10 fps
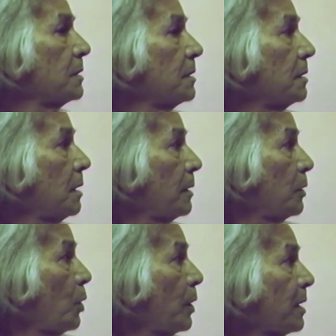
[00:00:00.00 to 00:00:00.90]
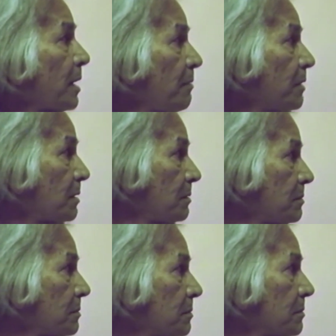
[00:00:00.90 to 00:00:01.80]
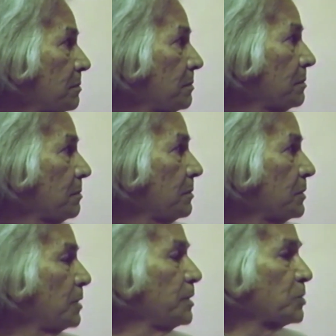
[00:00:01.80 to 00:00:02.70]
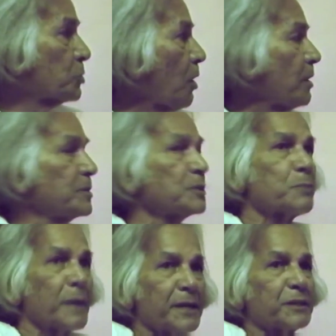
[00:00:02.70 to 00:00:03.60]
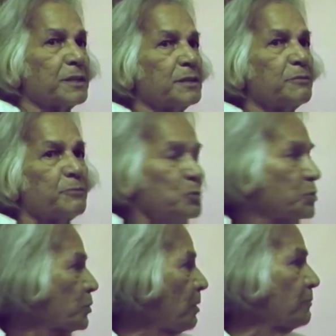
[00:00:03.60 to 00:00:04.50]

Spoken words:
On a lower level. When the astrologer is predicting the future